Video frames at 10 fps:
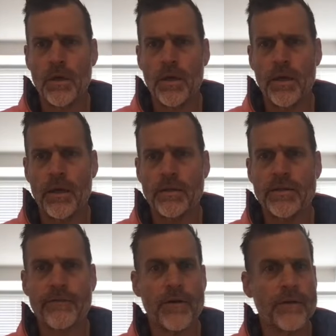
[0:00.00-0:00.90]
and
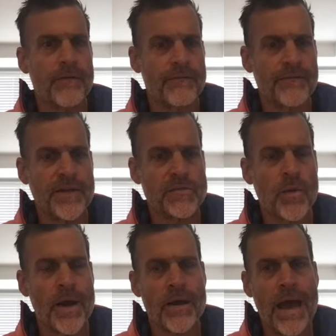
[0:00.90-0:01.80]
different phase
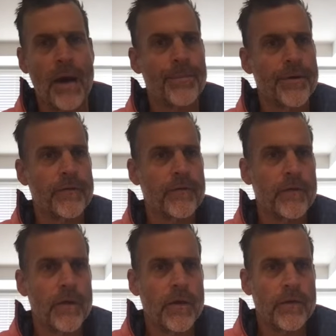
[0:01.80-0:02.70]
wire outputs.
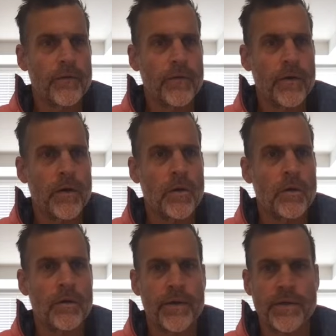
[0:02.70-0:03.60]

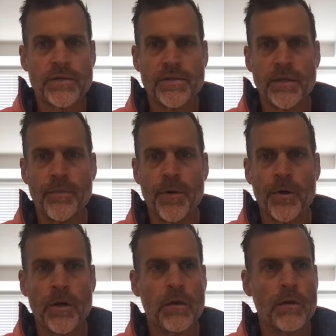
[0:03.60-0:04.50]
So interesting
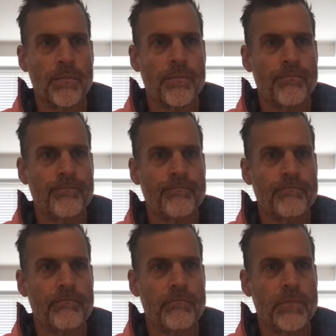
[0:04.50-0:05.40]
motor.
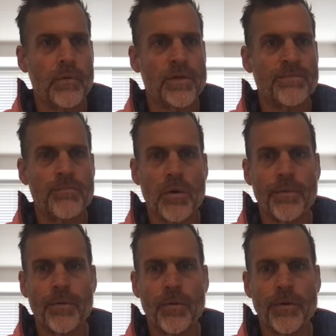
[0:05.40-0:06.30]
I wish more
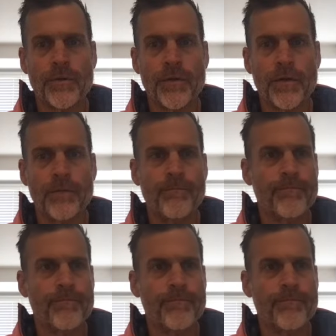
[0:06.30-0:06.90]
people were using it.